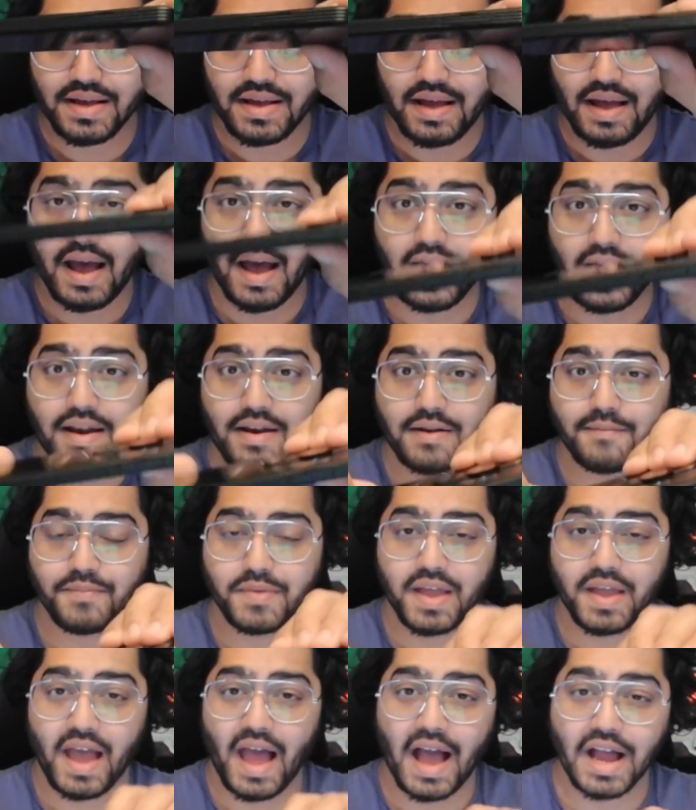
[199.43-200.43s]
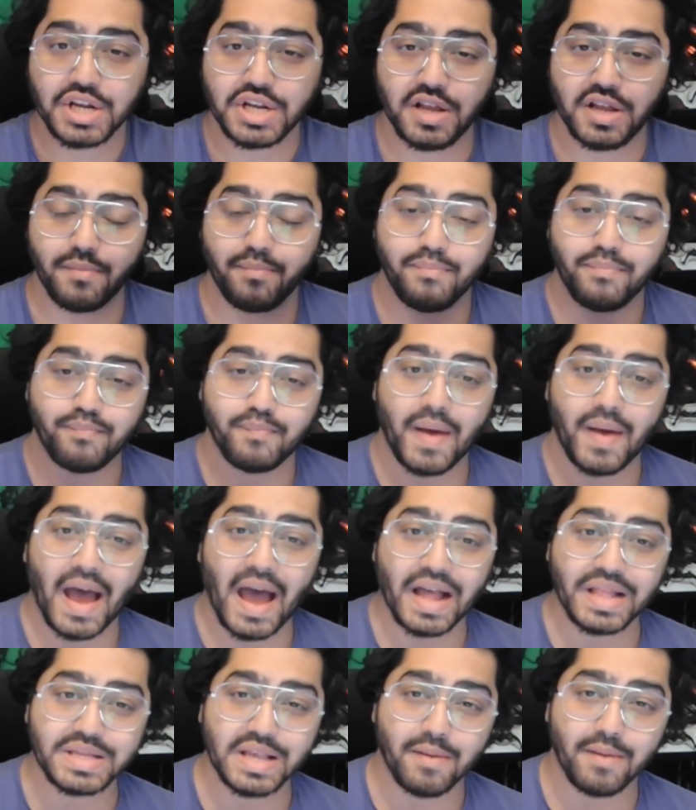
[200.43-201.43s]
and it actually
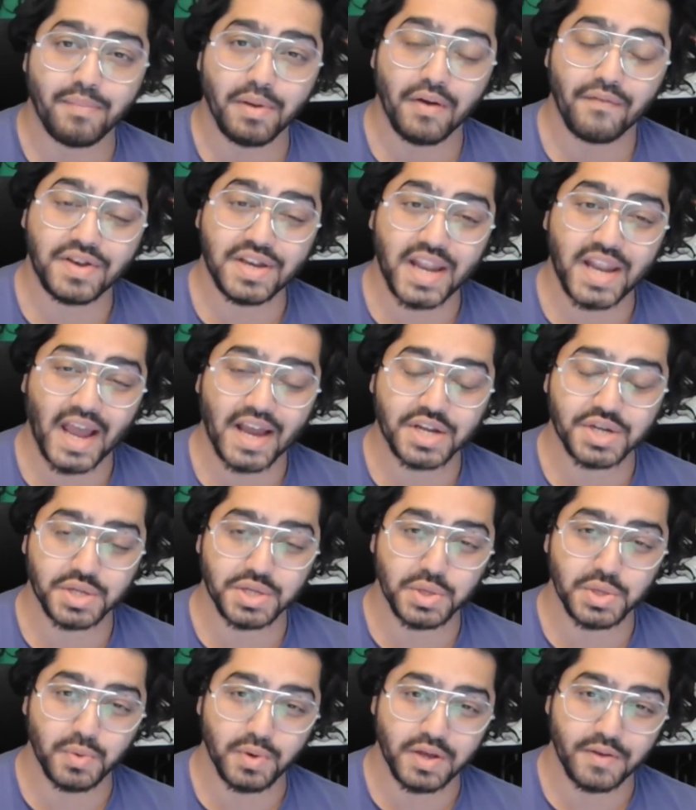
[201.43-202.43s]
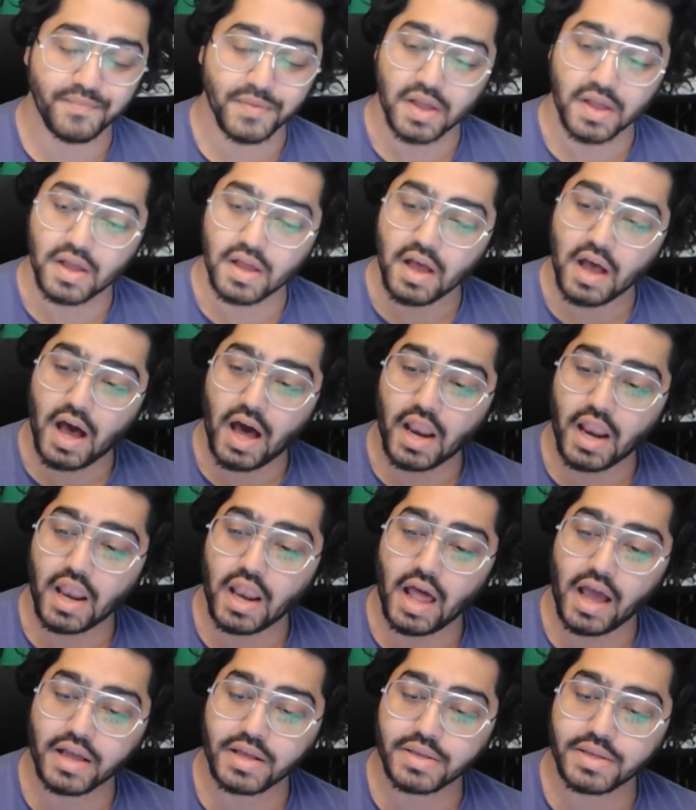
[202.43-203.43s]
adds a bit of texture to it,
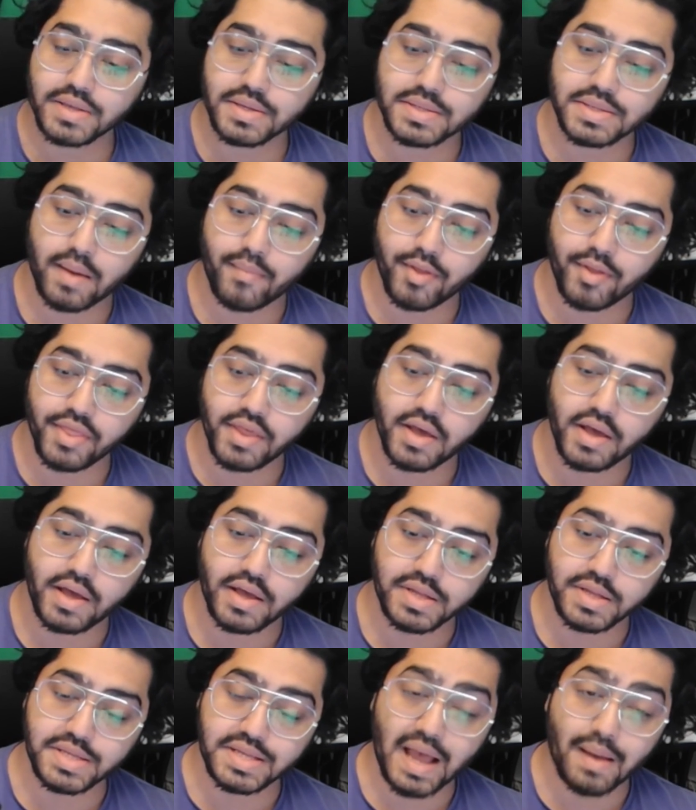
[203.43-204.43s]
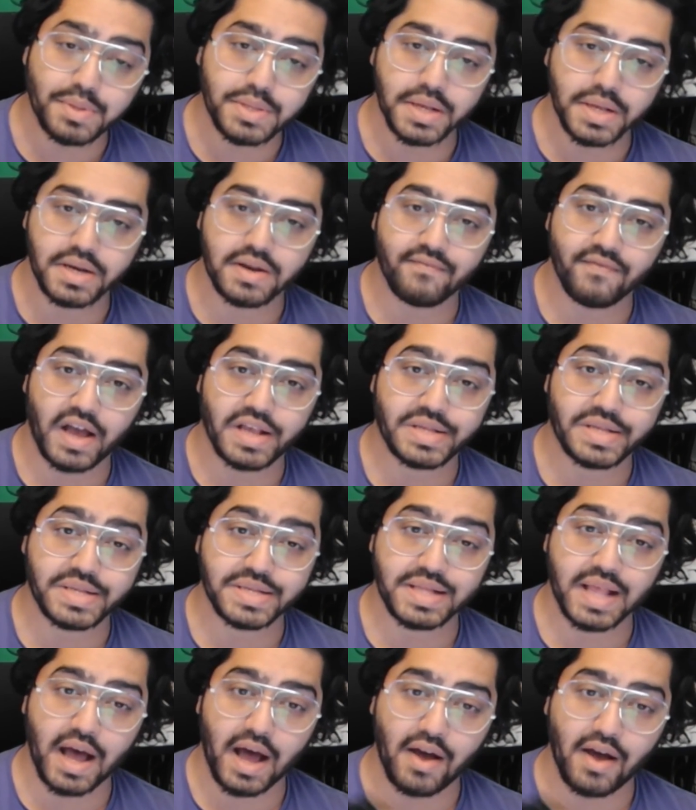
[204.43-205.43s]
unlike some of the Samsung devices
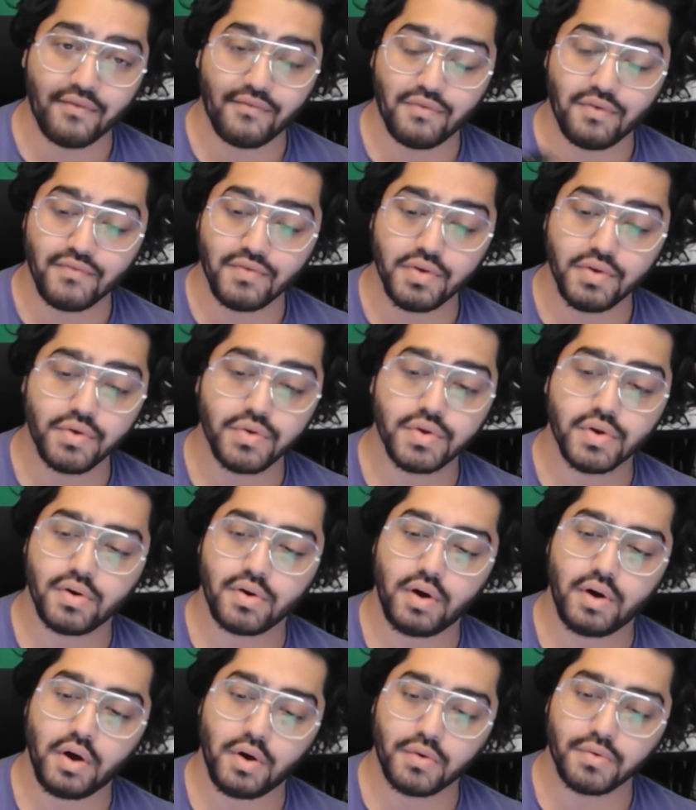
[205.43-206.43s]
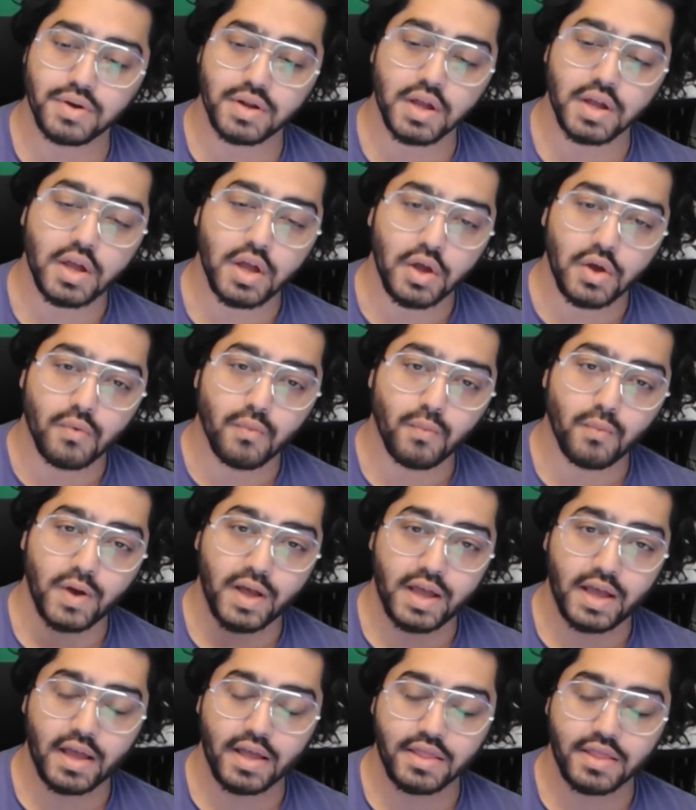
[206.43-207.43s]
that I've reviewed or owned
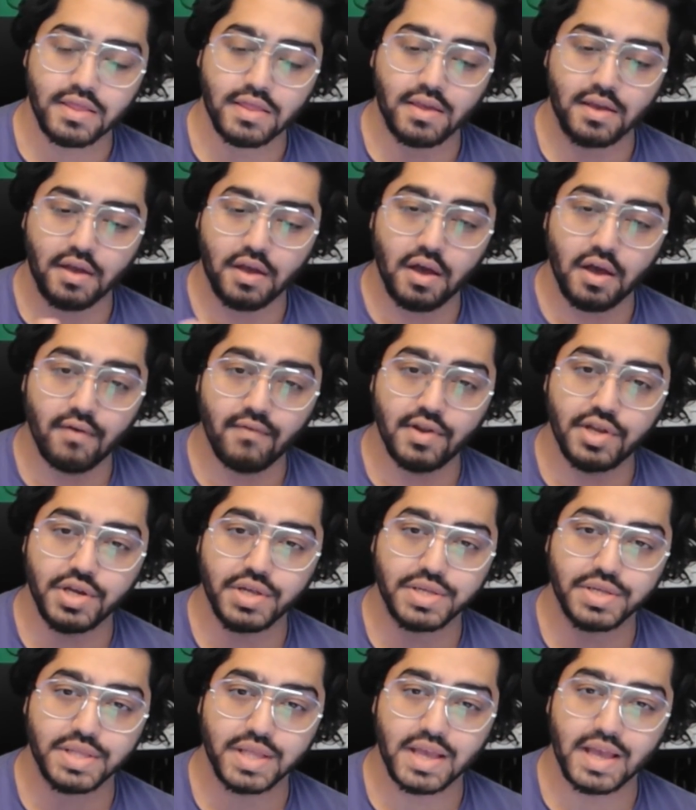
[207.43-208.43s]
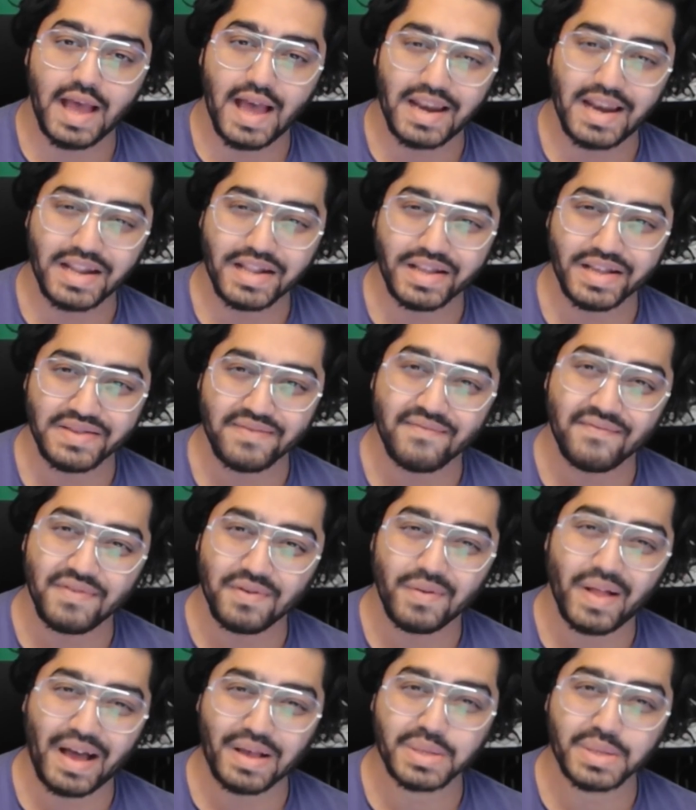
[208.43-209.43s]
where the curvature is there and it doesn't
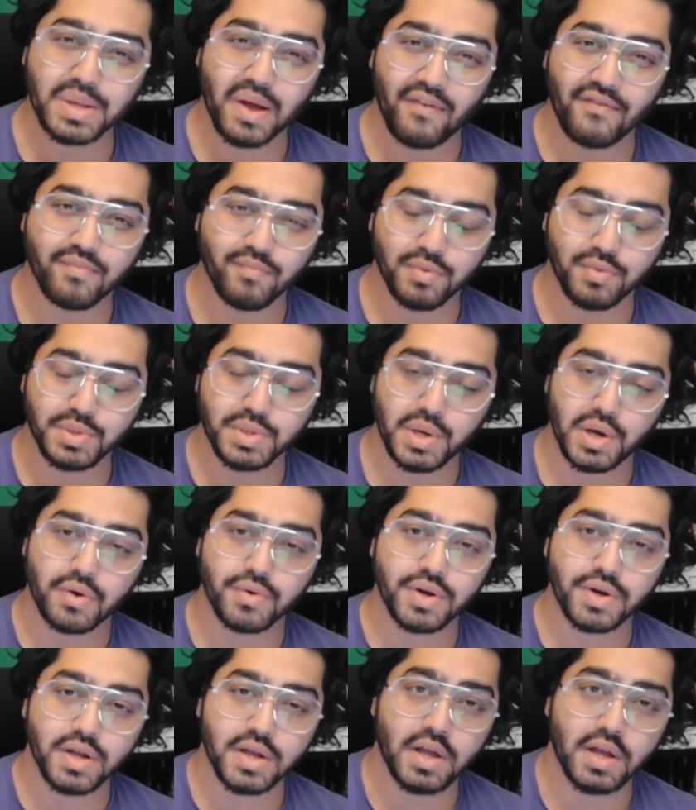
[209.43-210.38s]
feel as comfortable to hold.